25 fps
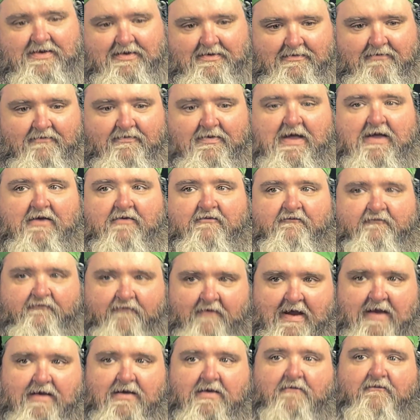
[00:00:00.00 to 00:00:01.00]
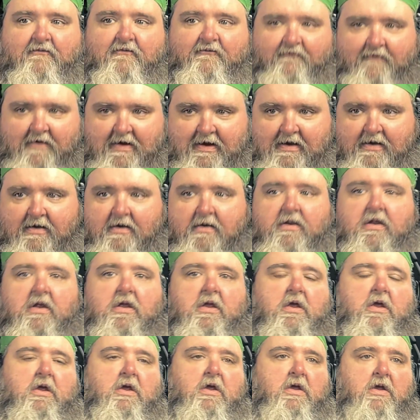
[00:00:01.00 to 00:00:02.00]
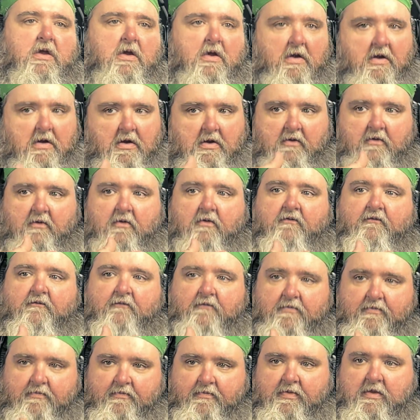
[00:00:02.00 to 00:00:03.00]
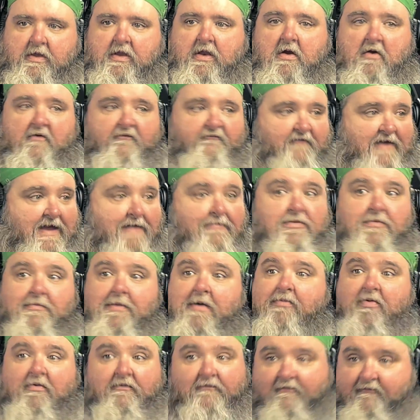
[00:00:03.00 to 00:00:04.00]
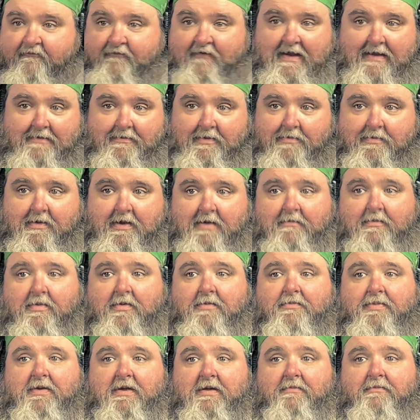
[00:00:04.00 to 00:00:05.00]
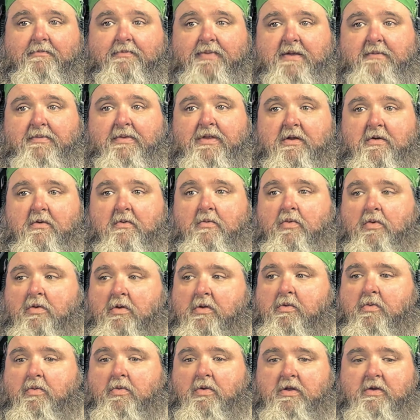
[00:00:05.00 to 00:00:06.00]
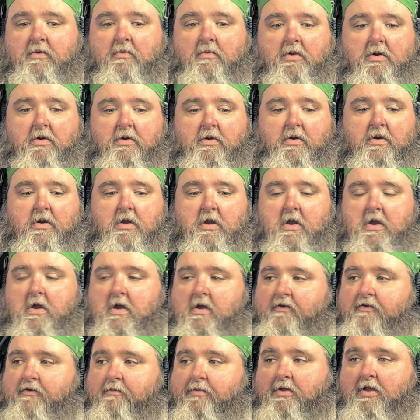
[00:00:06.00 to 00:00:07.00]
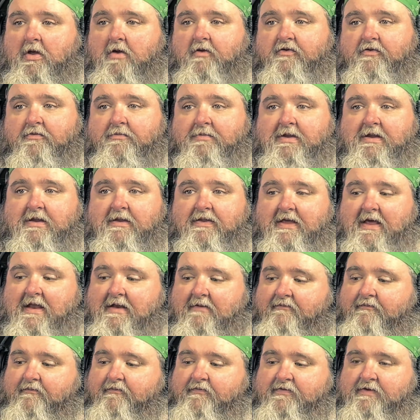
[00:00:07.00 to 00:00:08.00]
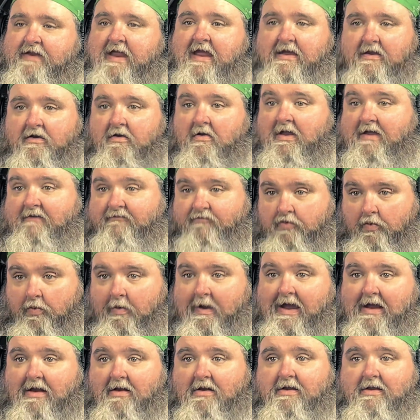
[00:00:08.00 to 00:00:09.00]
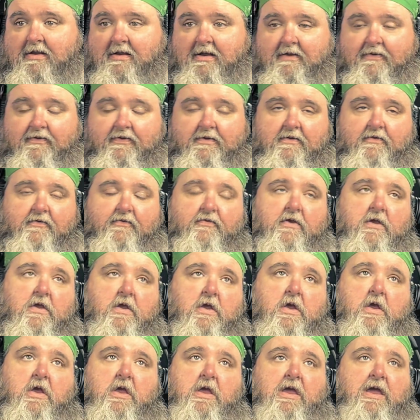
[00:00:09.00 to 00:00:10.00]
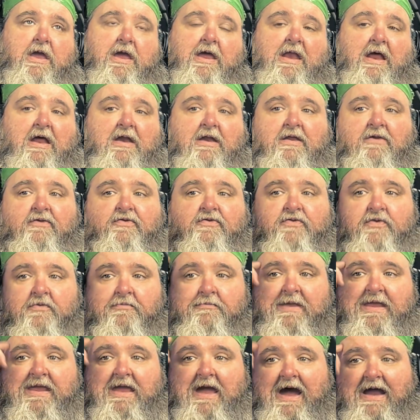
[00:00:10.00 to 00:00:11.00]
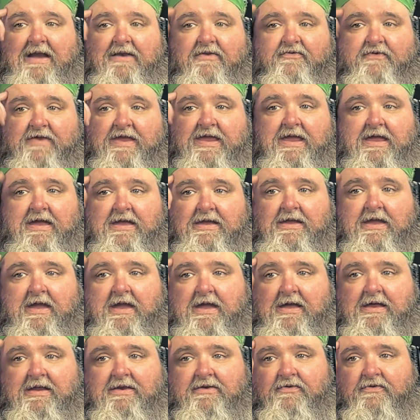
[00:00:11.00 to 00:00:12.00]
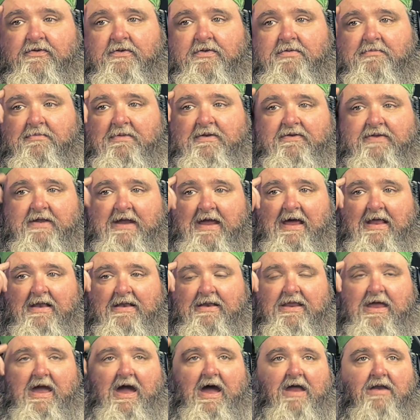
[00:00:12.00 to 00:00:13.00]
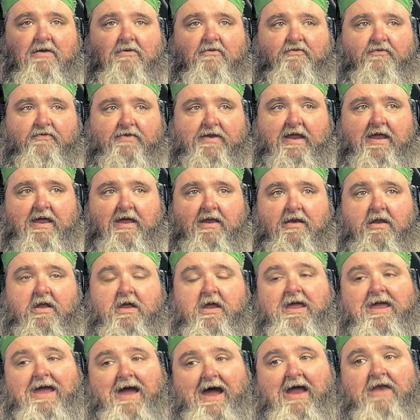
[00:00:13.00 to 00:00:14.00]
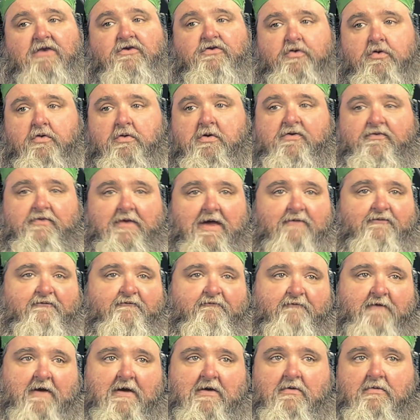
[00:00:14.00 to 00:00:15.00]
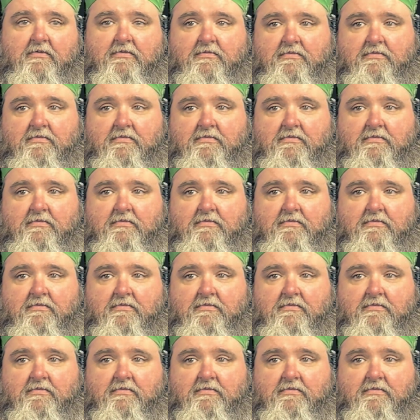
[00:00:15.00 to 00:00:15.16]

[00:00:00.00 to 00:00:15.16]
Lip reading: like friend of a friend or, family member of a family member, but people that really, really weren't super close to me that have taken it like directly like this. And to me, I just can't get into the mentality. I understand. I do, because I felt,